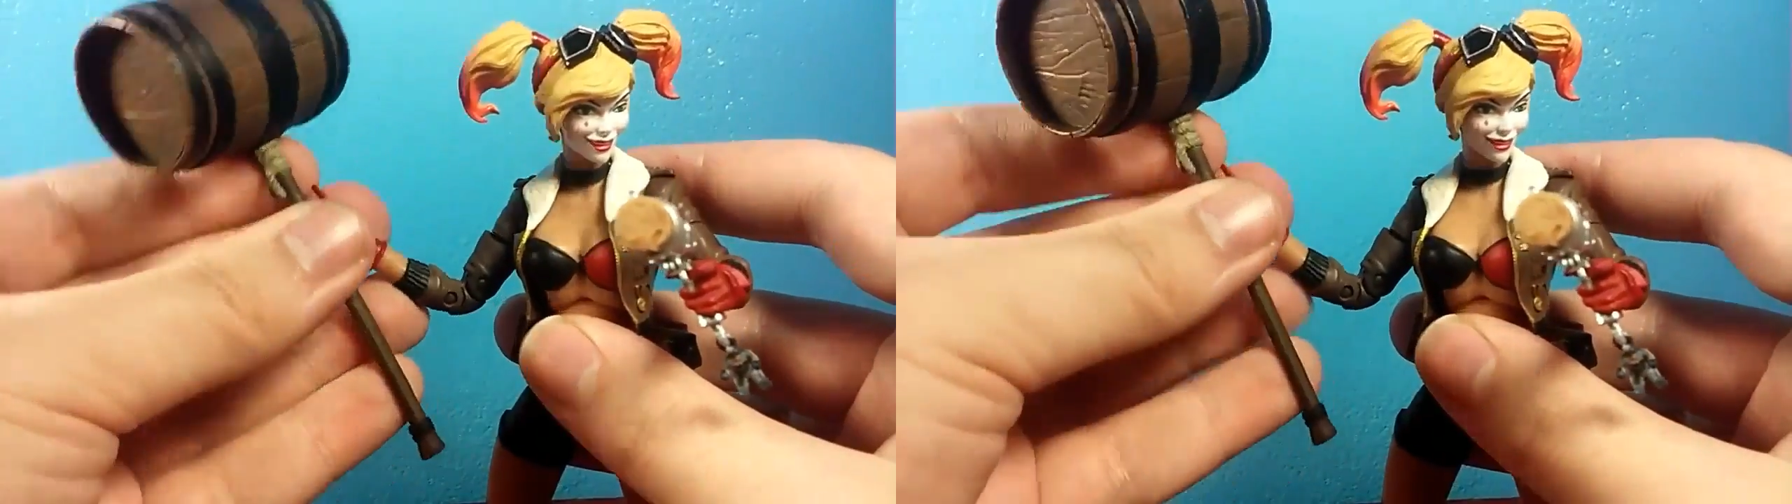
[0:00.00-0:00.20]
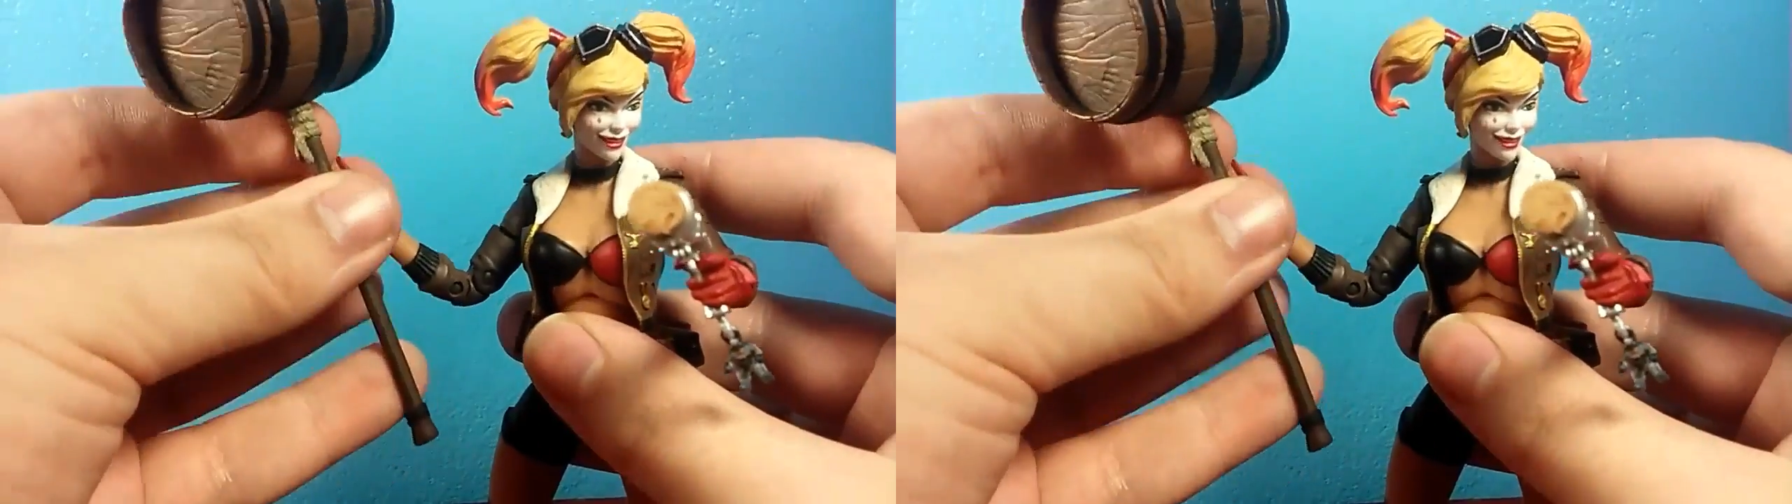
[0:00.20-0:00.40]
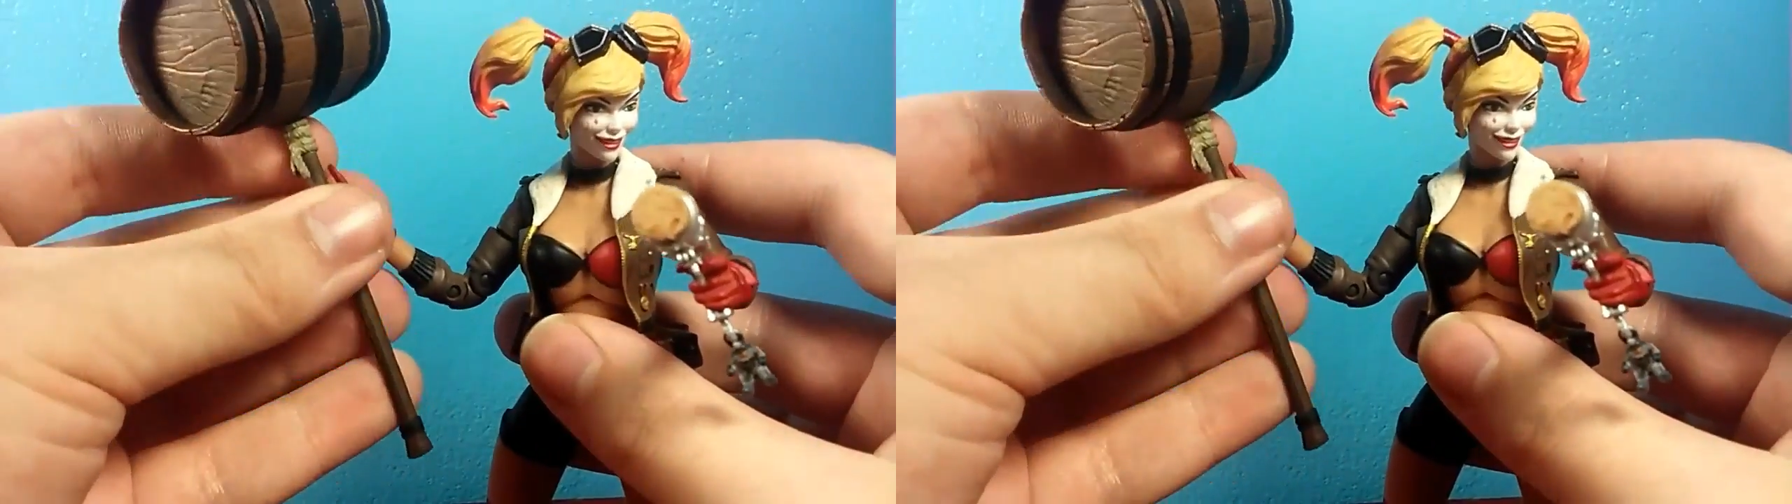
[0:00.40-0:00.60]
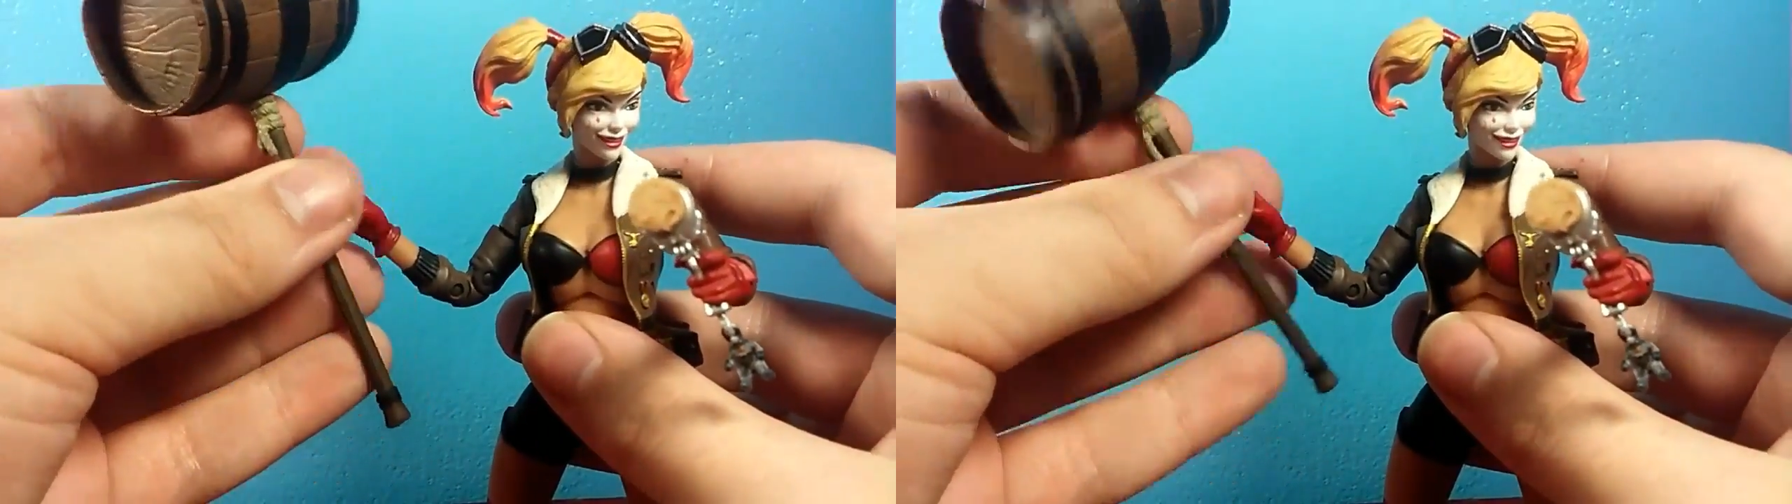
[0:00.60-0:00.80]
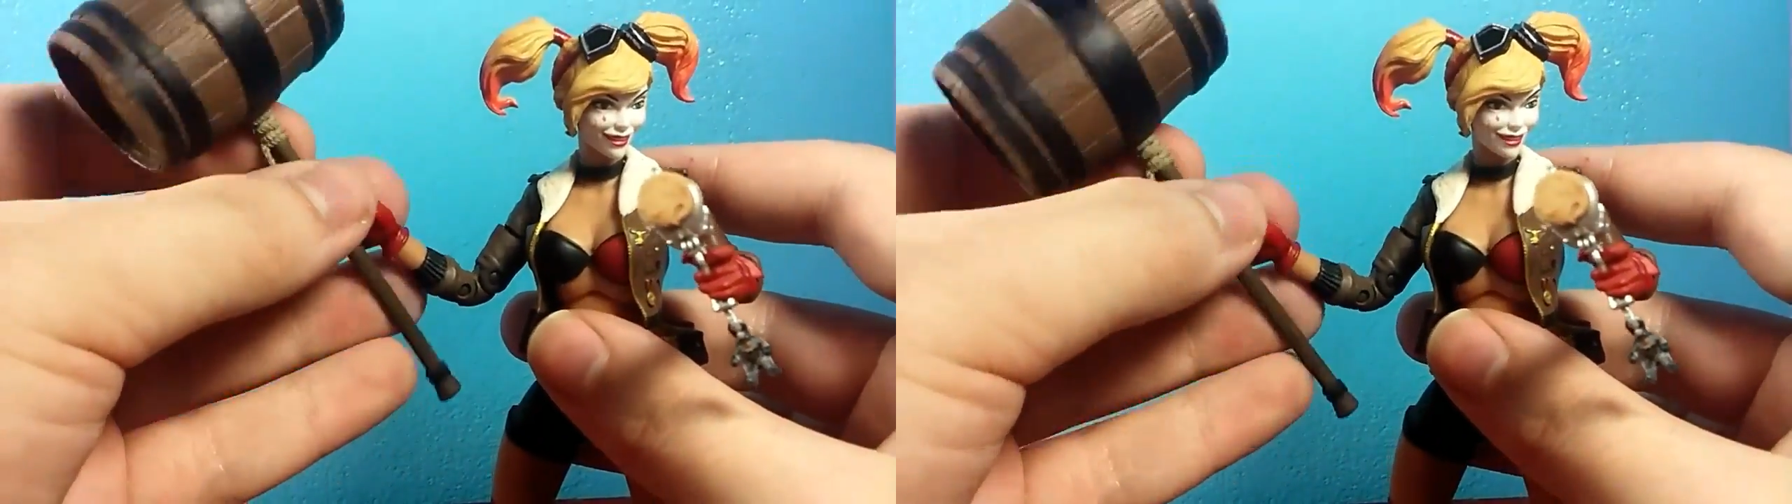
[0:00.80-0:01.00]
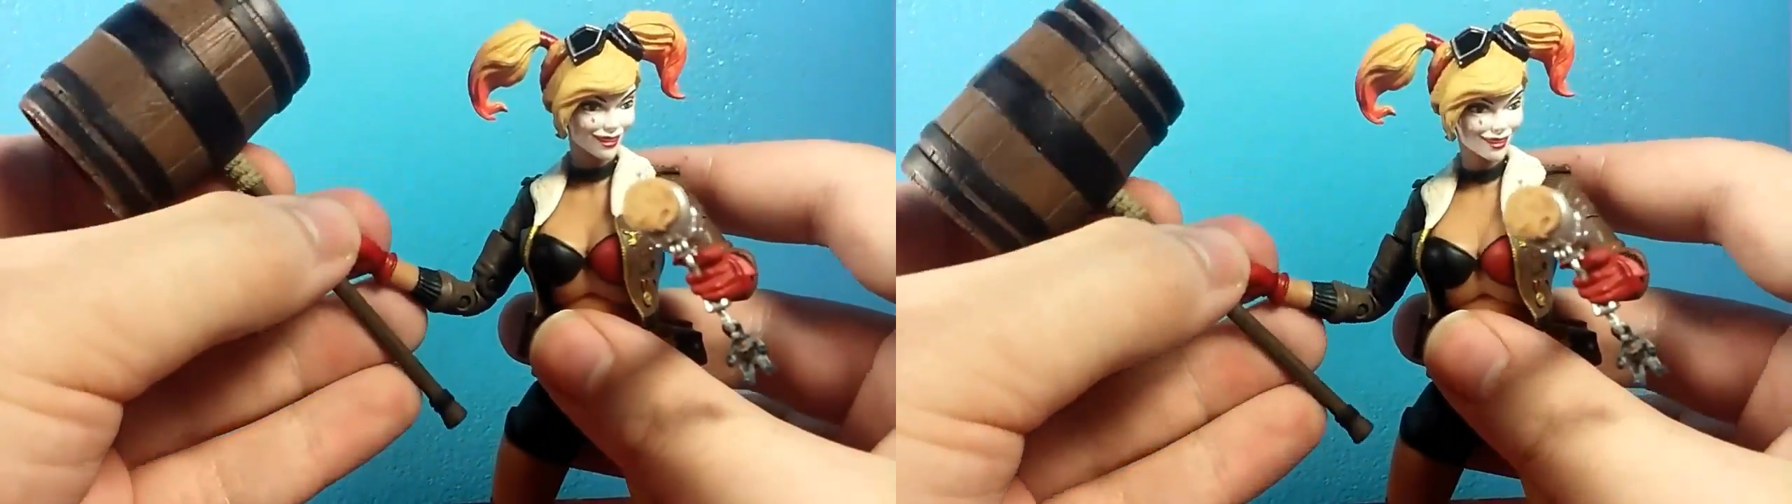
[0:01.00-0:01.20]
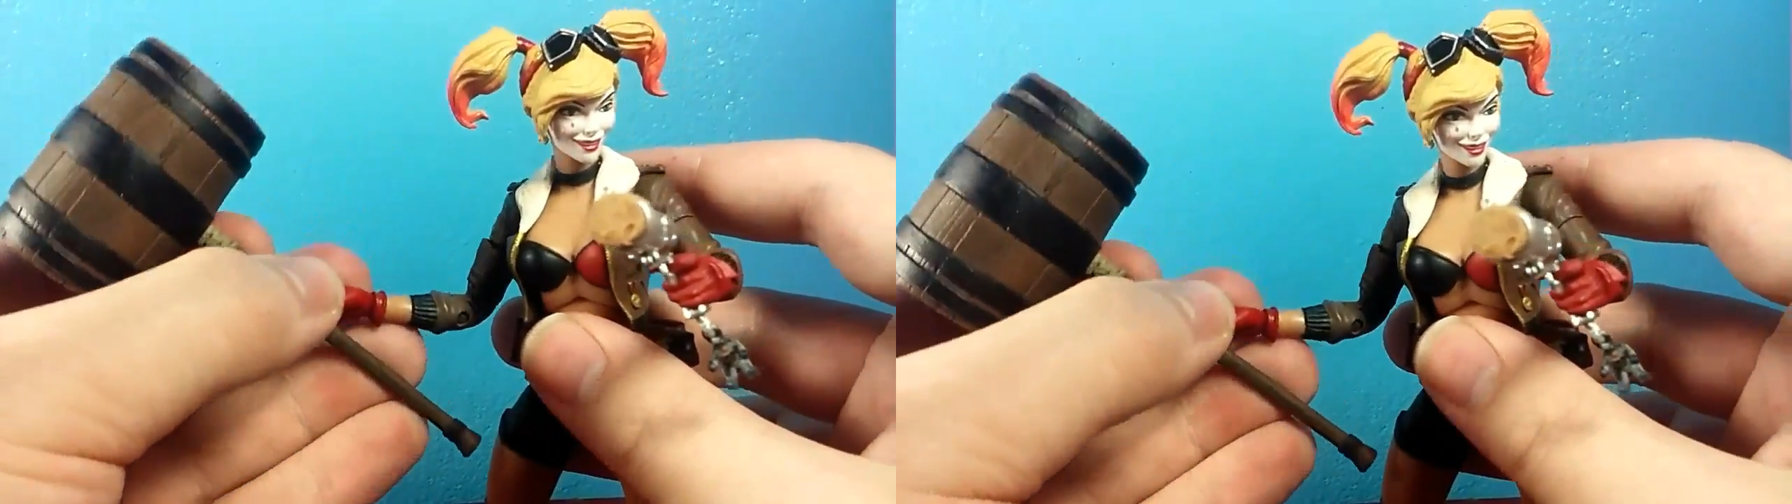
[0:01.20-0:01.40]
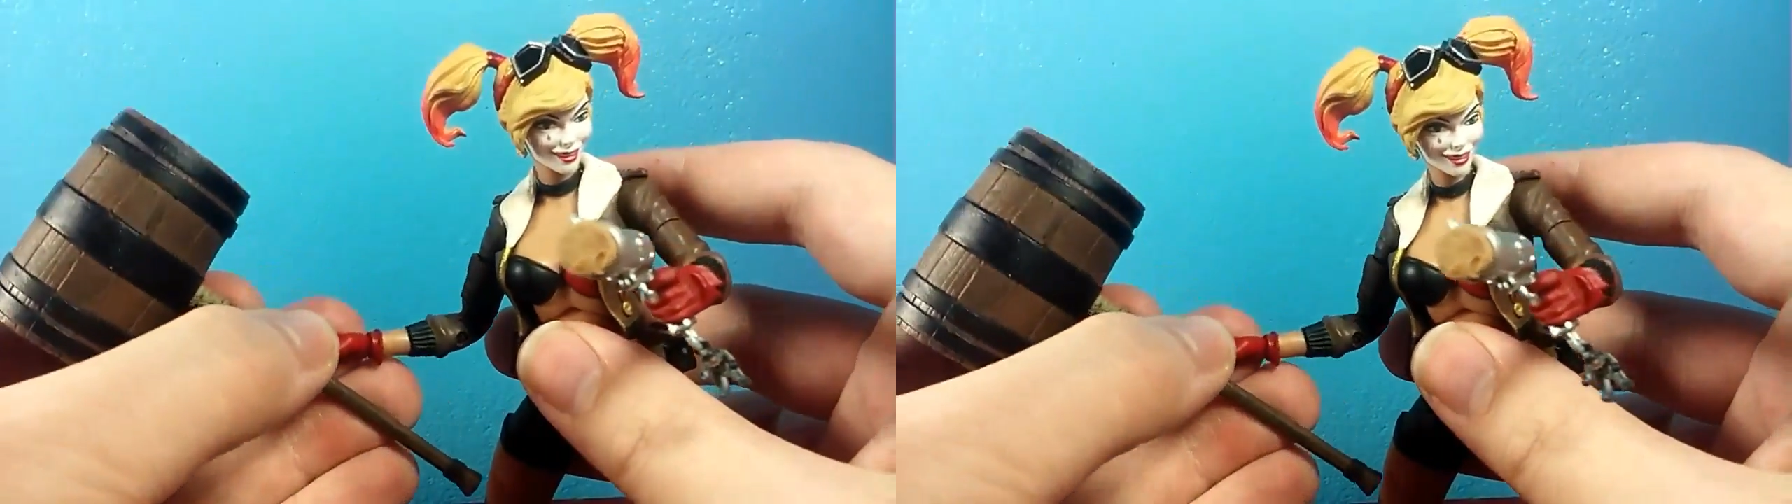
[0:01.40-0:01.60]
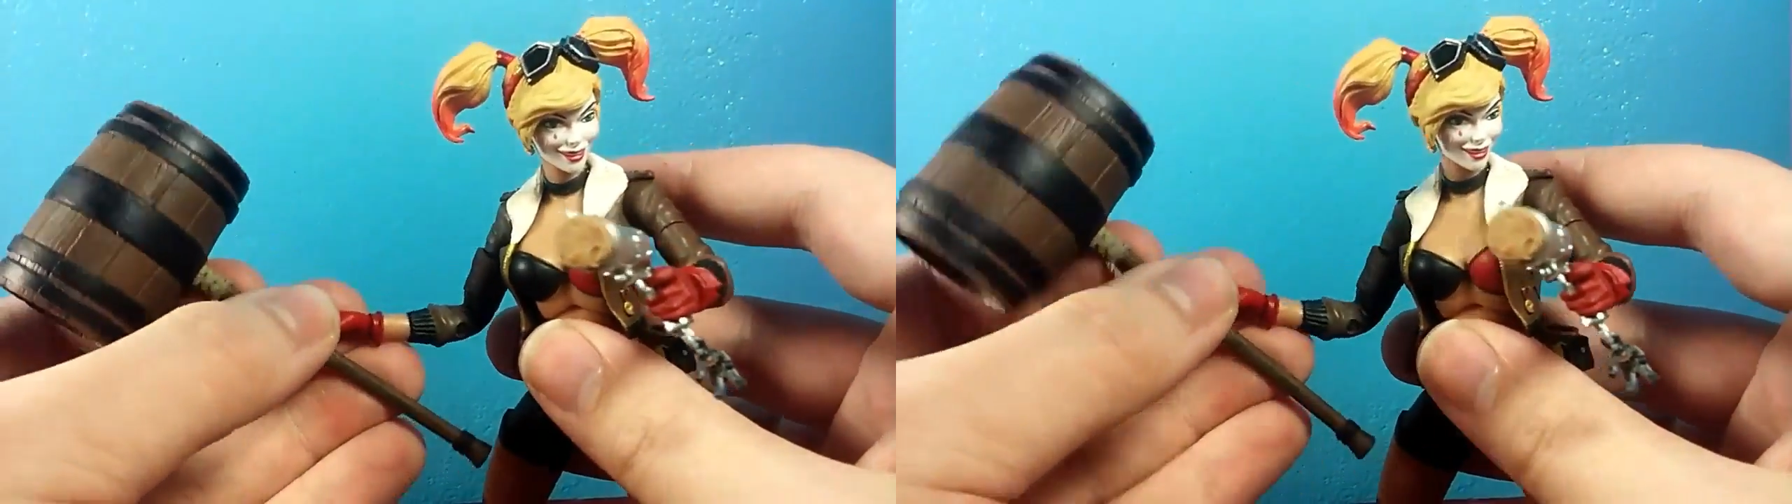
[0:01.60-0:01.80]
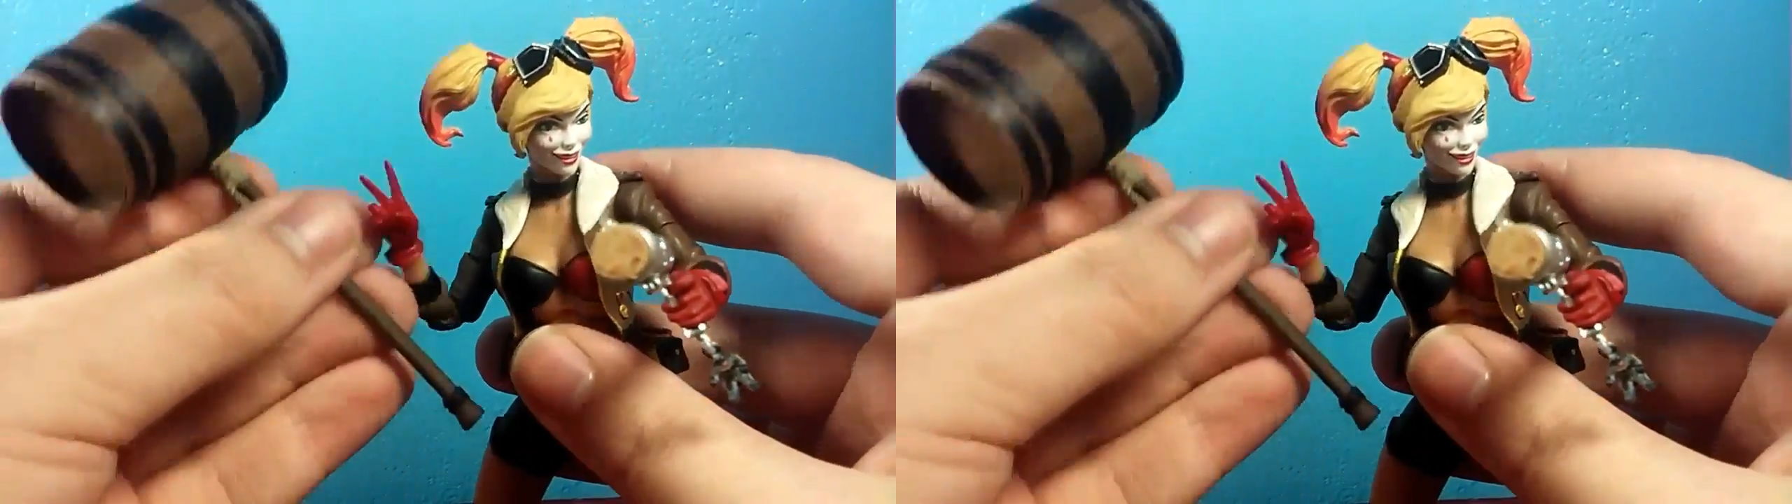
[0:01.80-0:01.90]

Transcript: I do believe that her joints